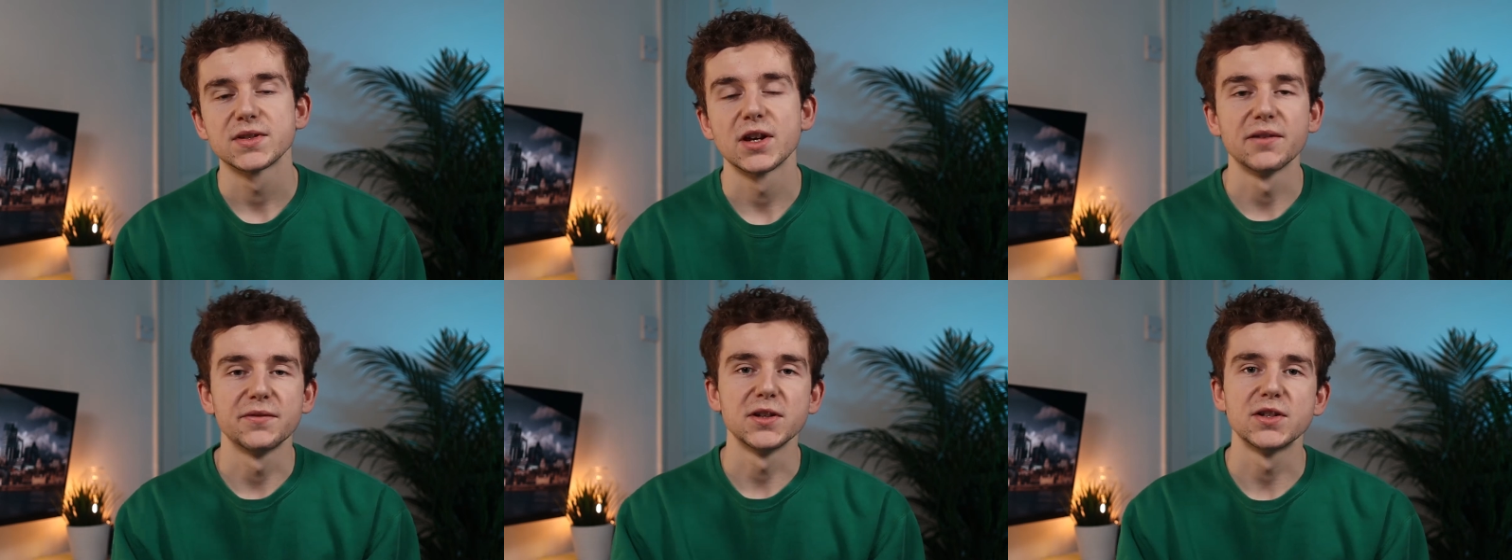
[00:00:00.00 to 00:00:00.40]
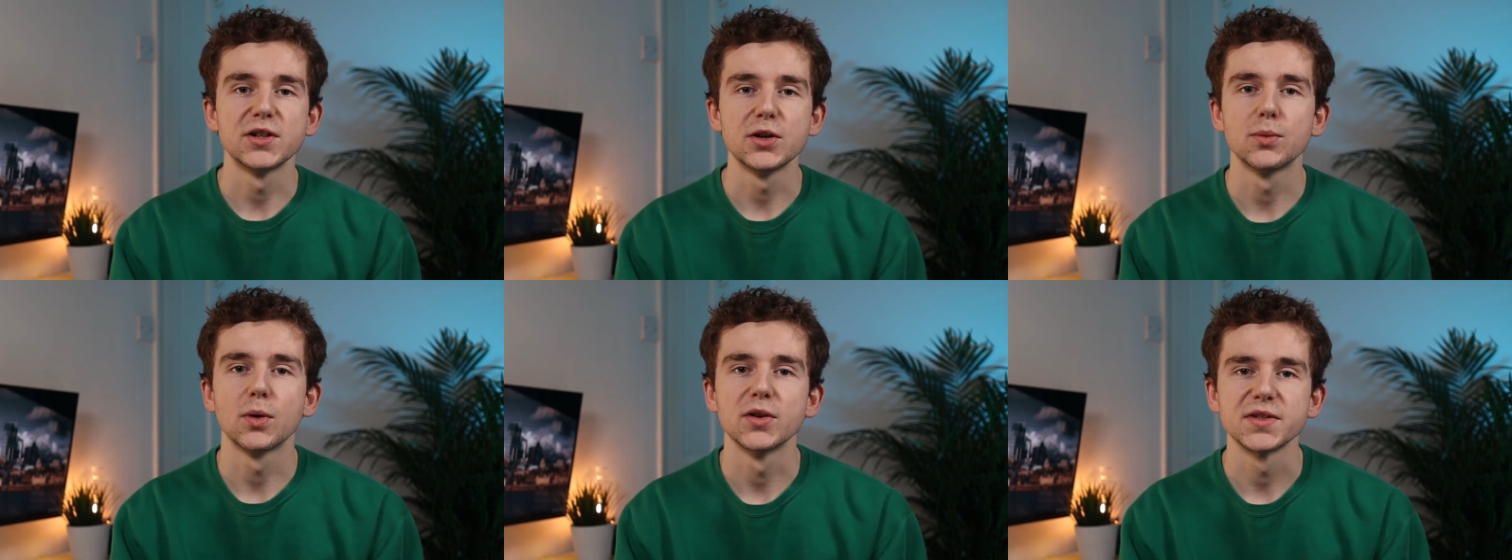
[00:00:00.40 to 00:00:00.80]
so if you
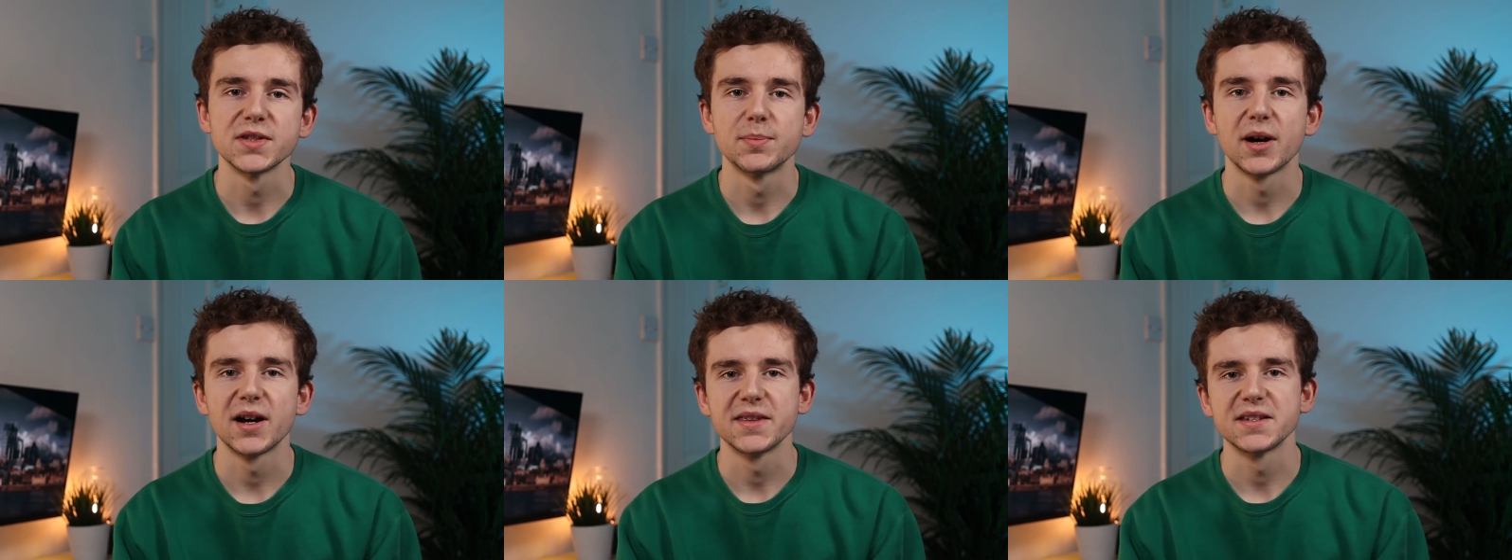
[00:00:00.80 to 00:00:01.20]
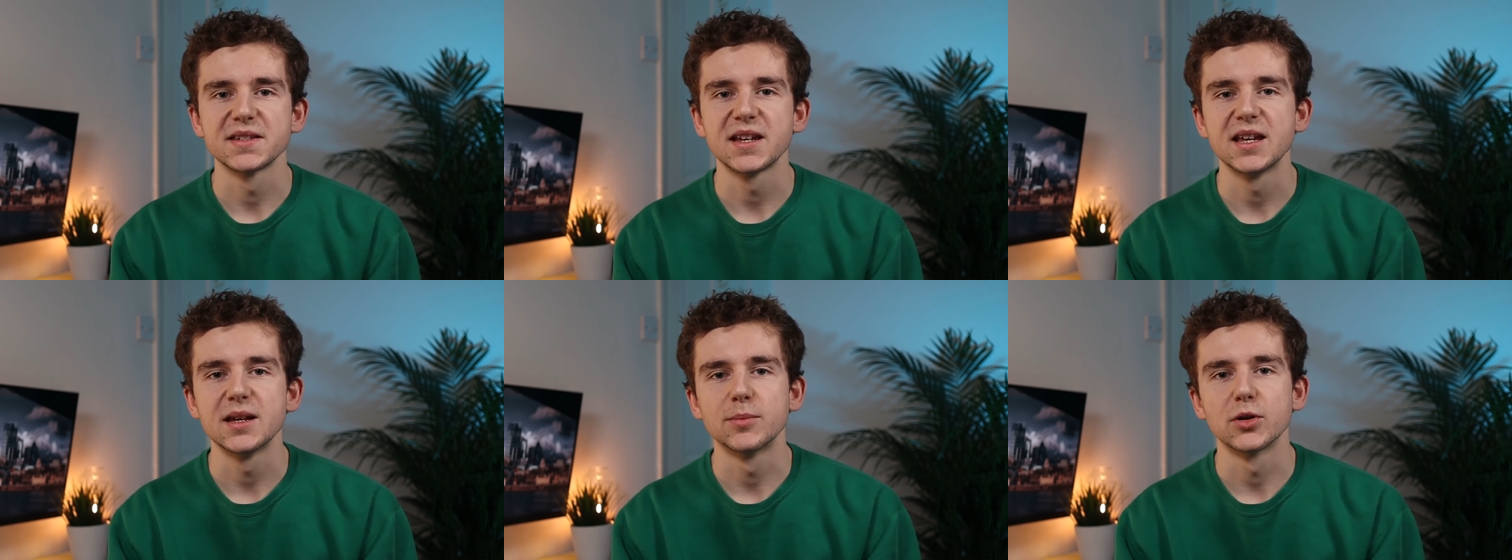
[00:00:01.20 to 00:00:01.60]
do want to buy this
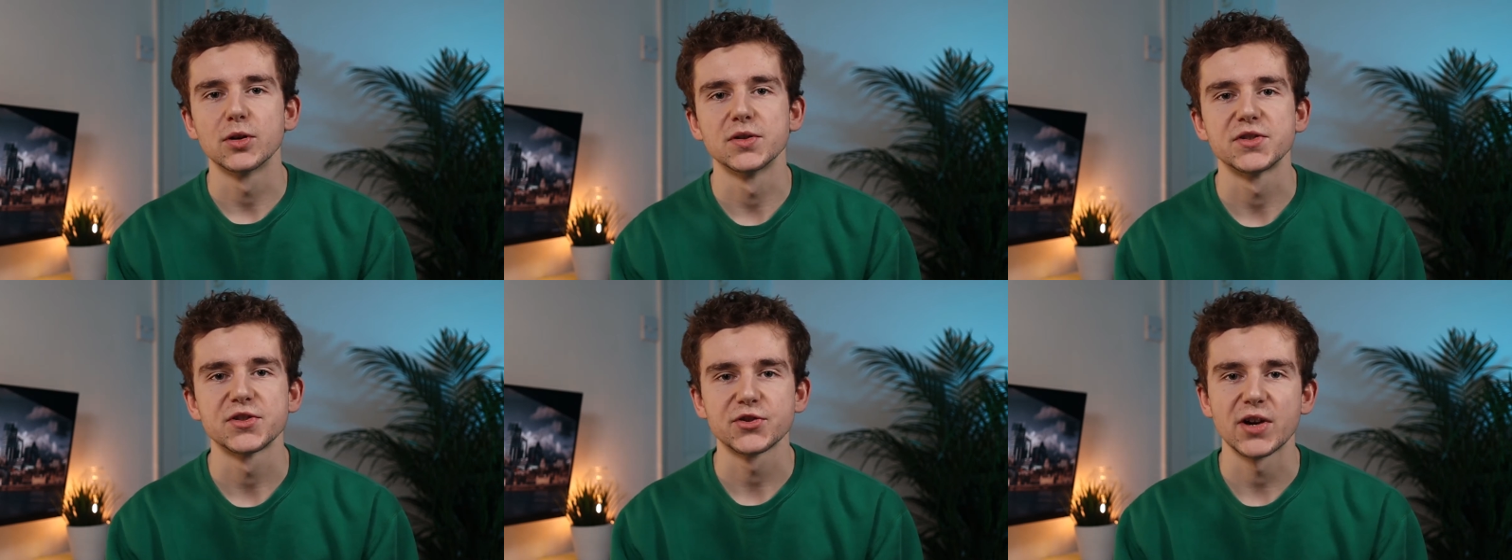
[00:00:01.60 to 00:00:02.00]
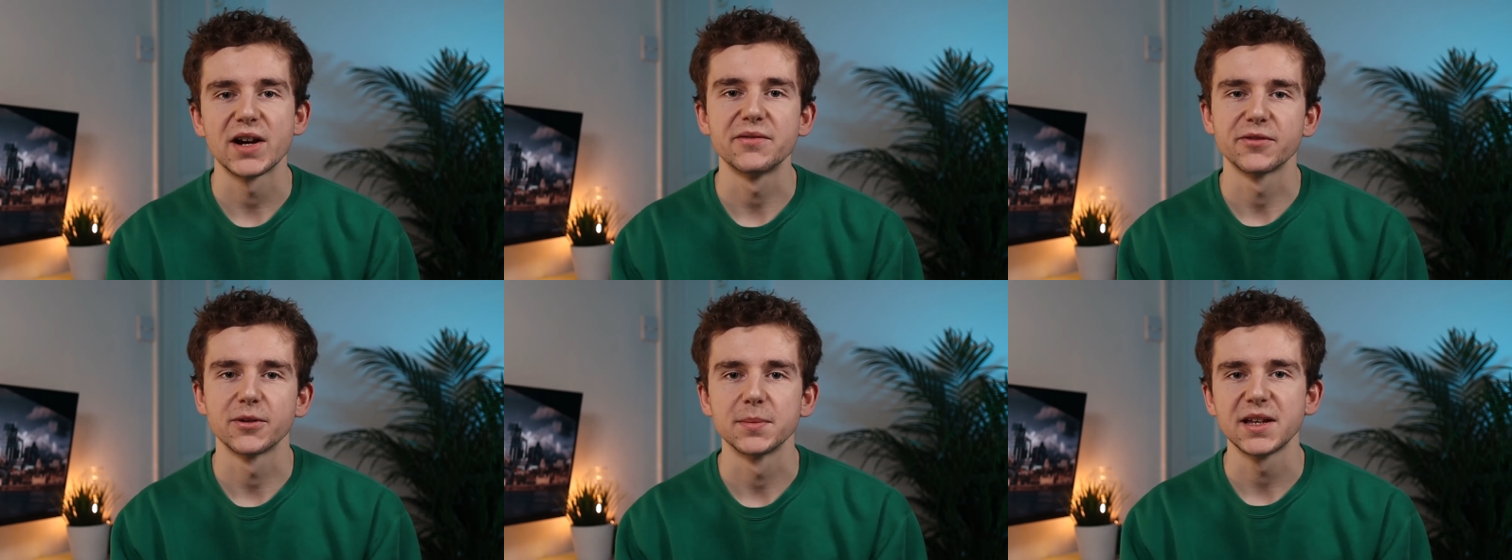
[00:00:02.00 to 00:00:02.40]
keyboard
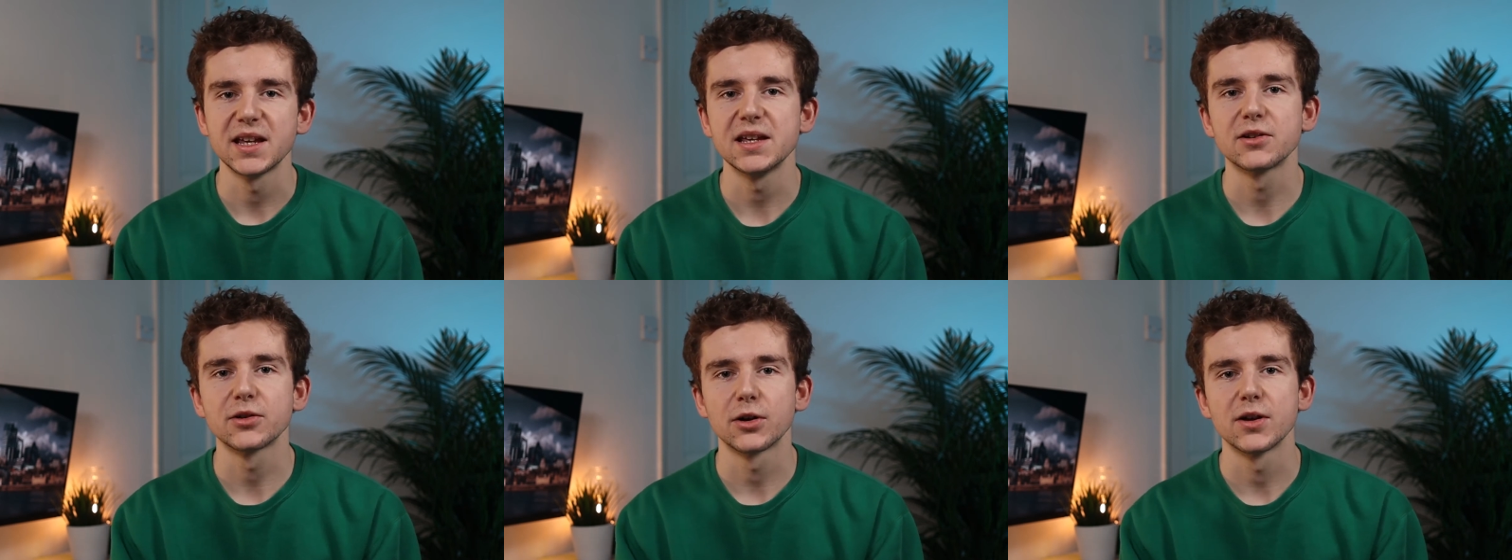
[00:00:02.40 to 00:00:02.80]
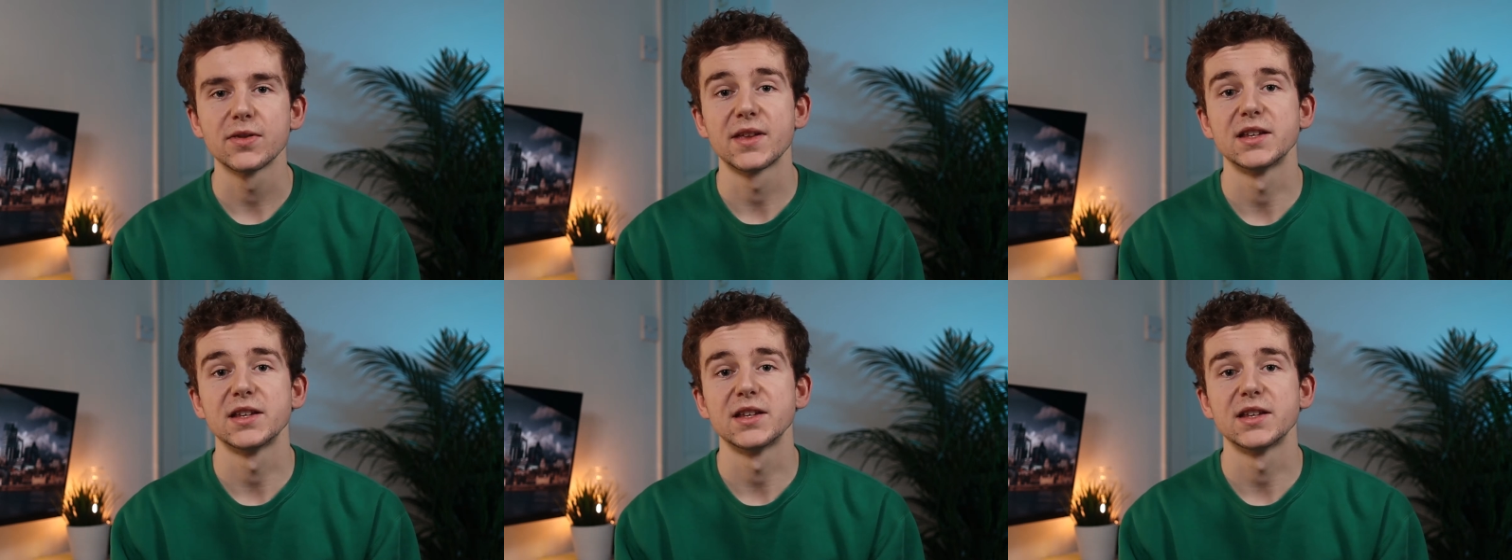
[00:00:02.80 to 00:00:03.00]
straight from Keychron,